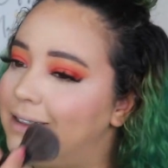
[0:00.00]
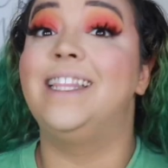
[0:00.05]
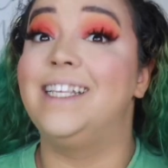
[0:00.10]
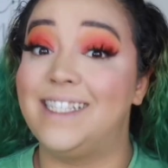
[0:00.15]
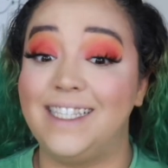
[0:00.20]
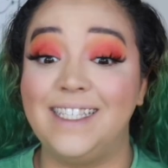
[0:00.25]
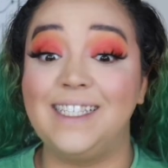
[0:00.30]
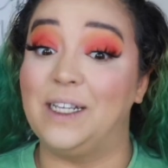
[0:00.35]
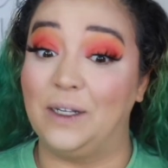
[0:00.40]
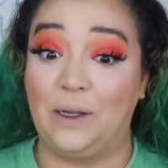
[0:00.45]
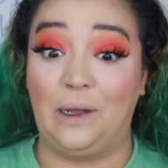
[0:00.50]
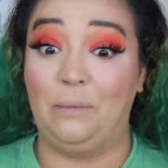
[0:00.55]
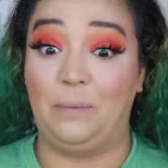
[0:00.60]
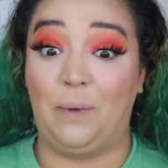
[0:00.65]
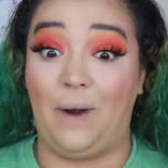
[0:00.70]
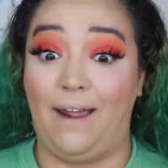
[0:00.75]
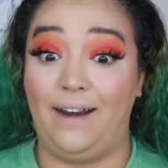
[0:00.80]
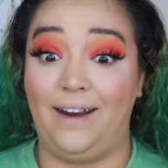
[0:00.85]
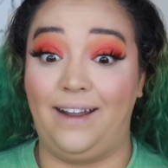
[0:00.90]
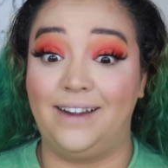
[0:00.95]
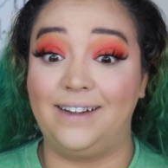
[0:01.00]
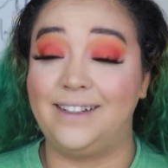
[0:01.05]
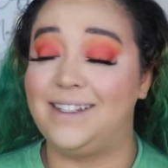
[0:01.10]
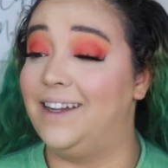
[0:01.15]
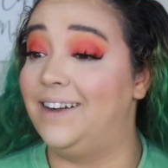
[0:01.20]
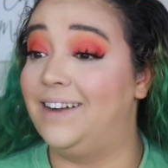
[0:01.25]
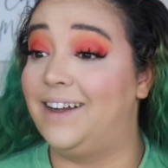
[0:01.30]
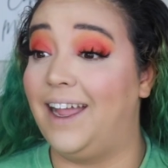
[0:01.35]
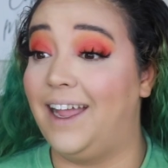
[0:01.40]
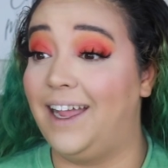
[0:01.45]
This is a good product,
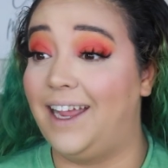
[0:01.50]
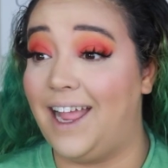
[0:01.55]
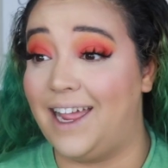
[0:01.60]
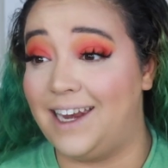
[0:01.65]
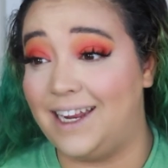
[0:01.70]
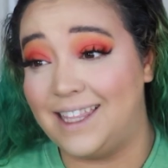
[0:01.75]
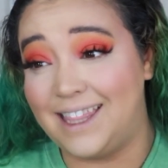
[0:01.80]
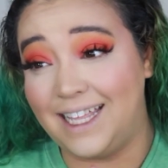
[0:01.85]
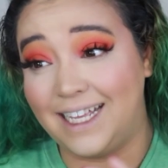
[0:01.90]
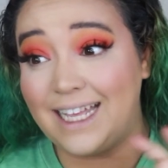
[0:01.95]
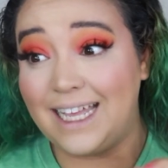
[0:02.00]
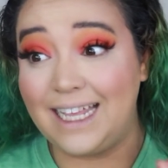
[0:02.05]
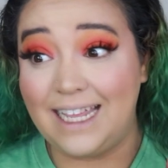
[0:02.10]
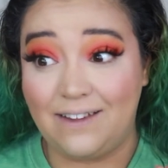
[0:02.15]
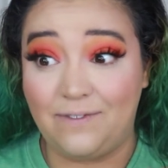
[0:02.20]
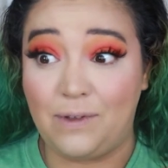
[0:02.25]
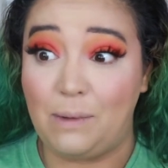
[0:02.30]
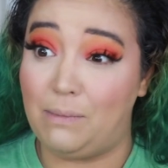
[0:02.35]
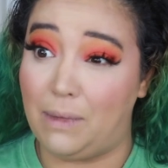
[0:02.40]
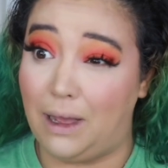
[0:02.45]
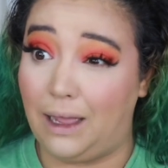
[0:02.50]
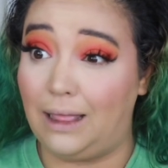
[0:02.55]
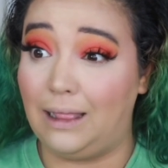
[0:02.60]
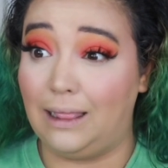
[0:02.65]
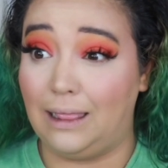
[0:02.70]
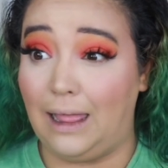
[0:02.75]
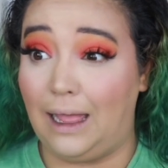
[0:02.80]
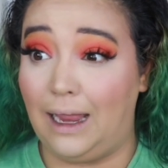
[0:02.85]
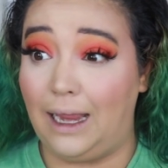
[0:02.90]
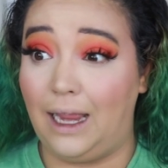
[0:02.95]
okay? And I think I even might
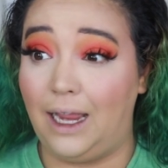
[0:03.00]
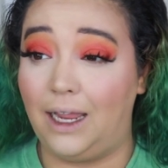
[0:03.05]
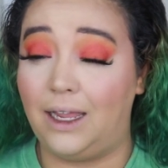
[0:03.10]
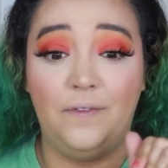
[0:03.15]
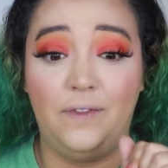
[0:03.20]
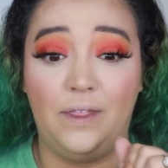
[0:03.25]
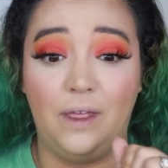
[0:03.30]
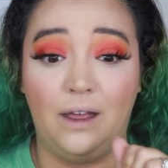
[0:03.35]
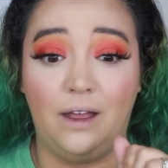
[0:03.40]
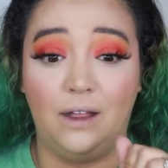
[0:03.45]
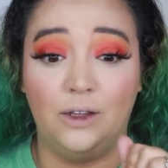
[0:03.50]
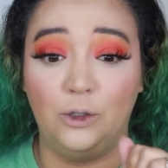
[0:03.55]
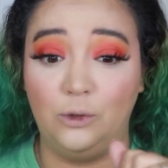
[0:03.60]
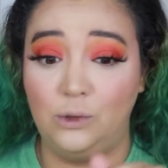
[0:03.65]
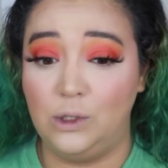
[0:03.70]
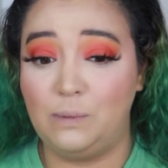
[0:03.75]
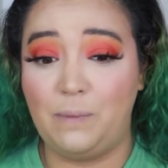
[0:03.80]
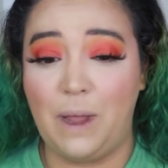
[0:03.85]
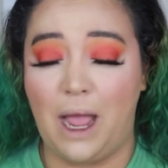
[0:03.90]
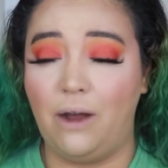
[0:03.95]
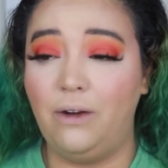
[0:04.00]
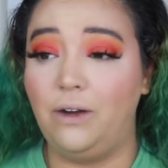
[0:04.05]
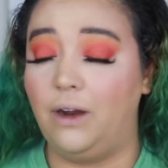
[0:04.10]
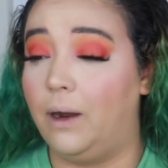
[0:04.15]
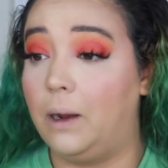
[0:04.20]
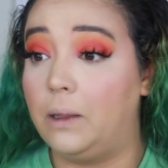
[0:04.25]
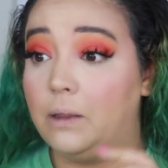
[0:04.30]
like the loose powder.